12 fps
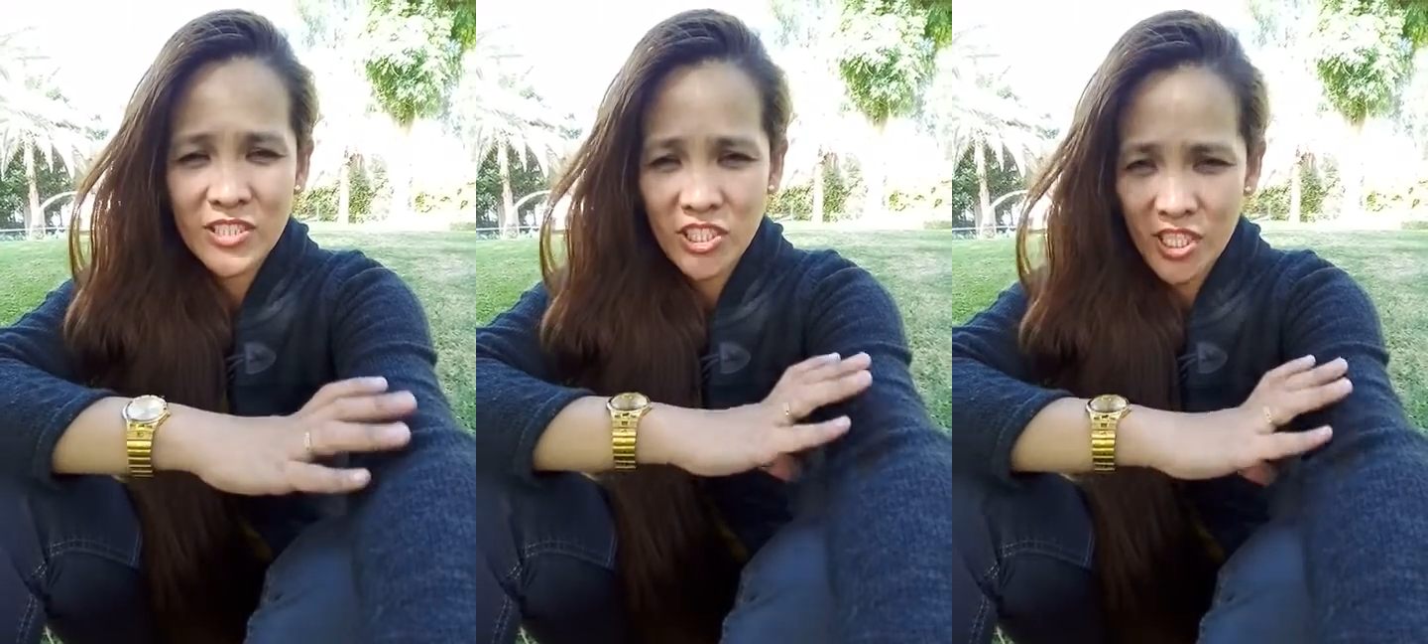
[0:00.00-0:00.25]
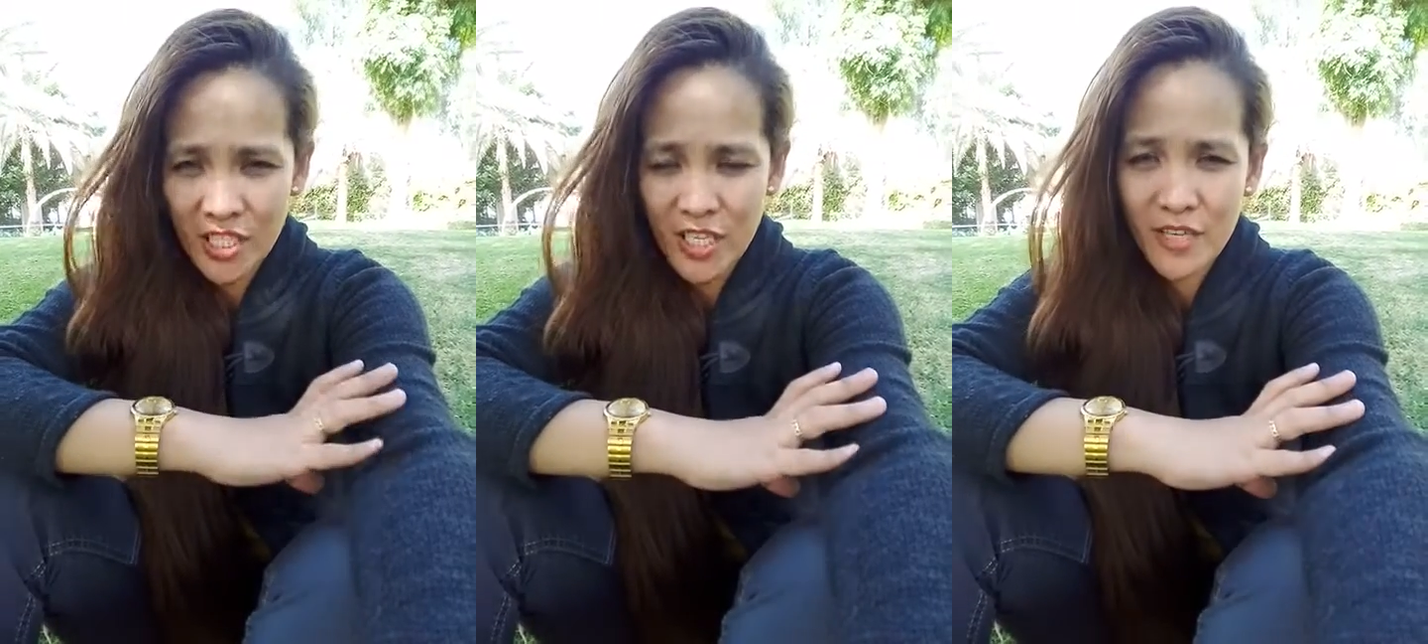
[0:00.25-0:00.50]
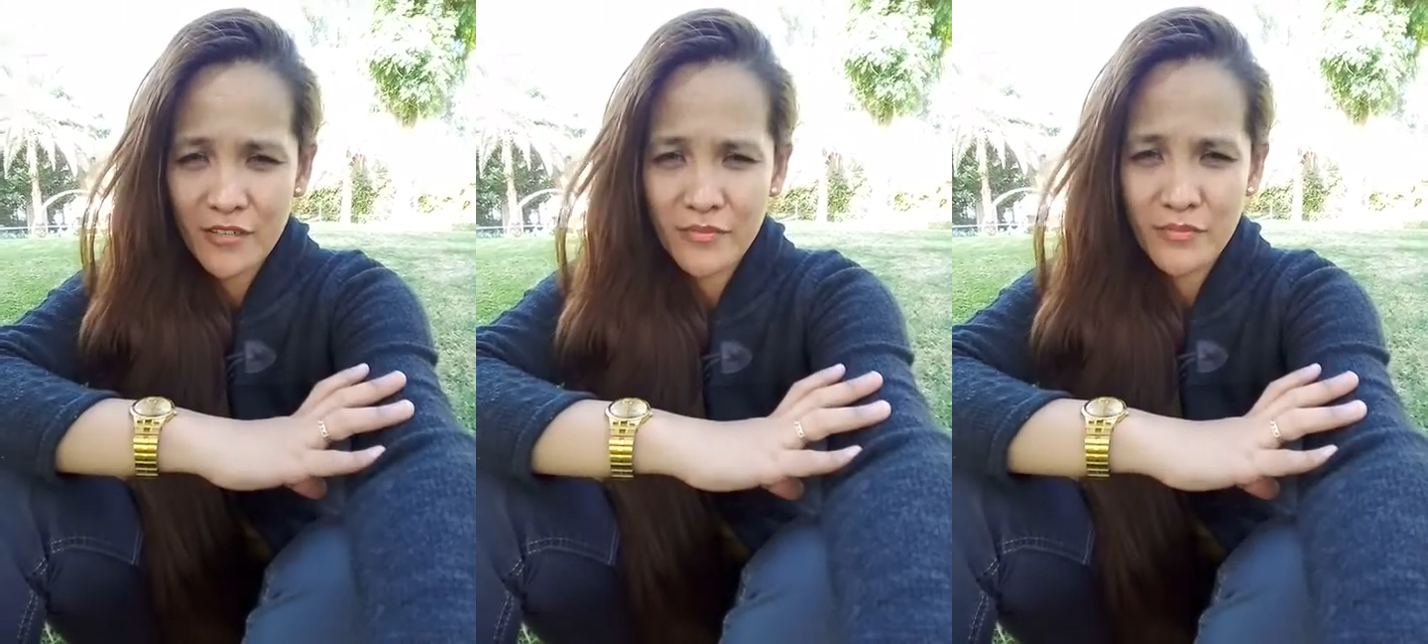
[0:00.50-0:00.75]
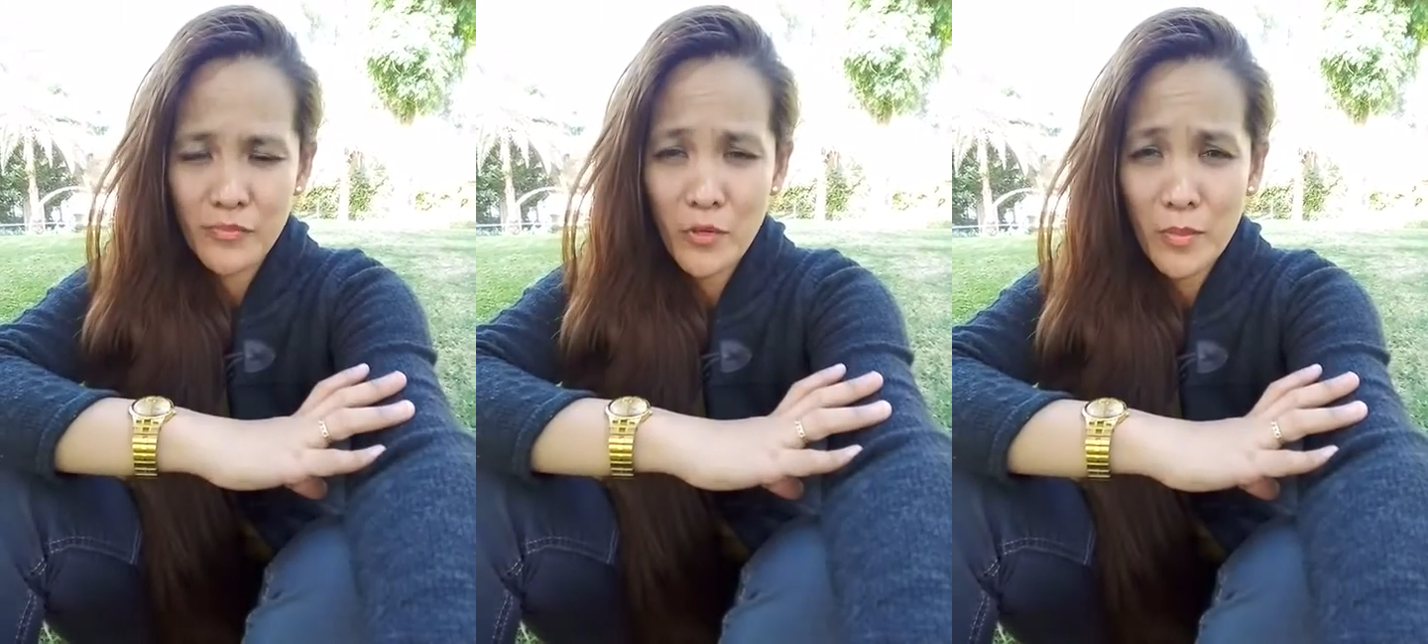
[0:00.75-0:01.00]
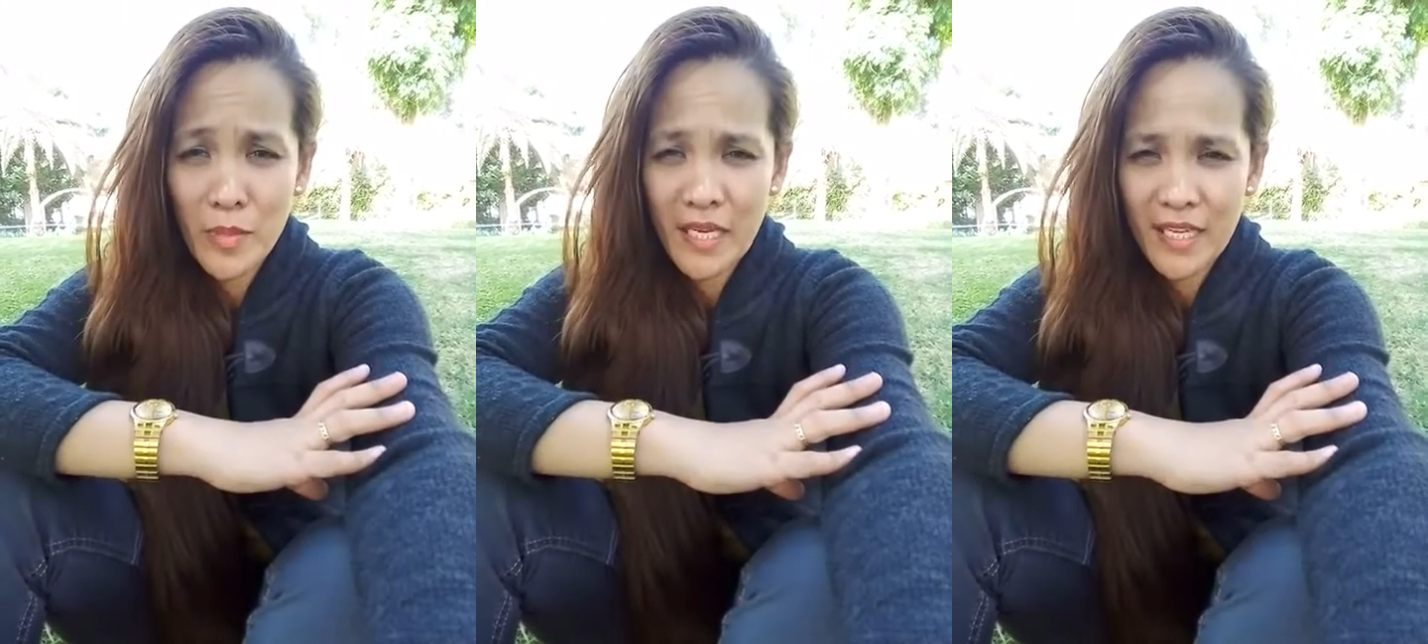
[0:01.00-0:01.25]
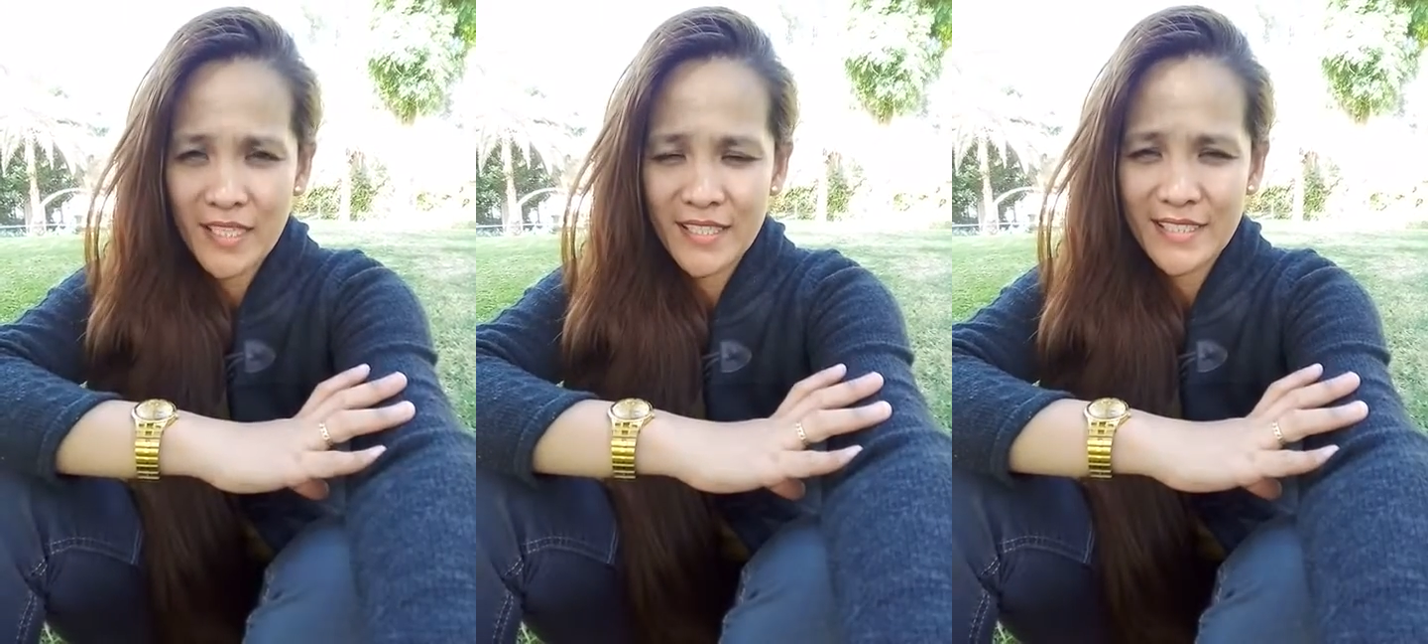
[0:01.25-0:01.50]
checkup for my
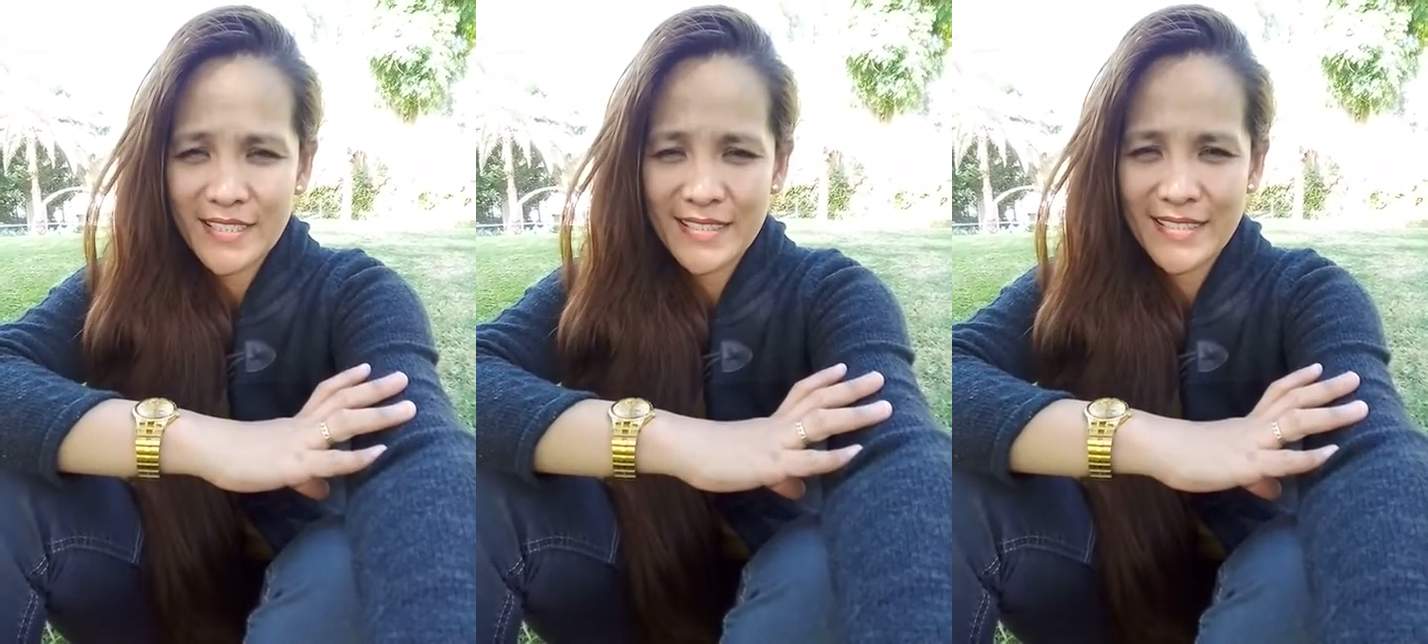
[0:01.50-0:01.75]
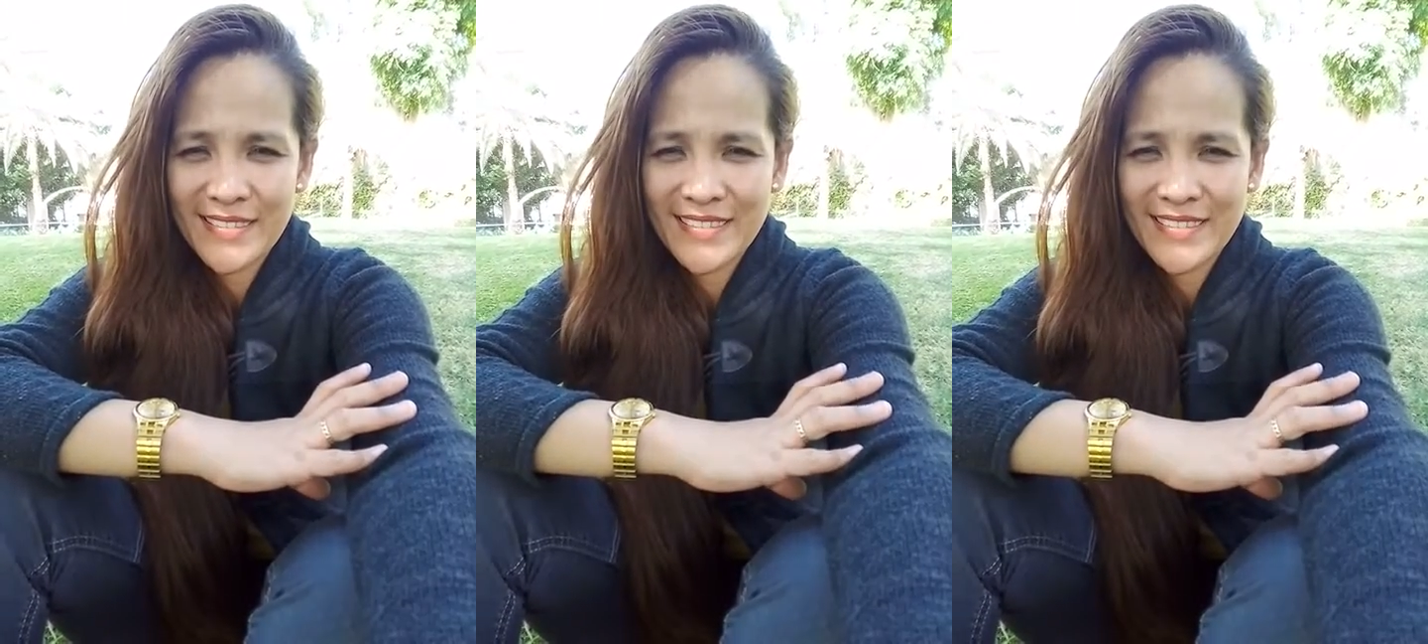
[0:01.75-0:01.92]
eyes